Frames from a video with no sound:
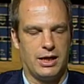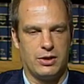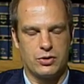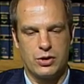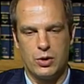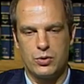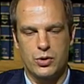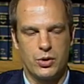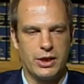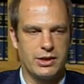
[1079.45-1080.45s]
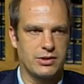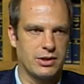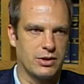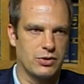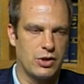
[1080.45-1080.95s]
and there's no choice
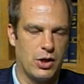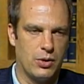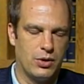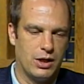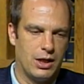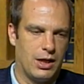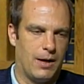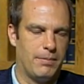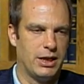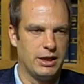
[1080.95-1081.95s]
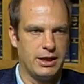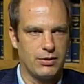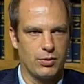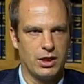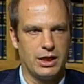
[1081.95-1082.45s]
and there's no ability
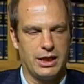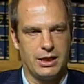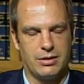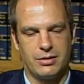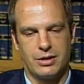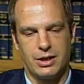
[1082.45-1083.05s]
to really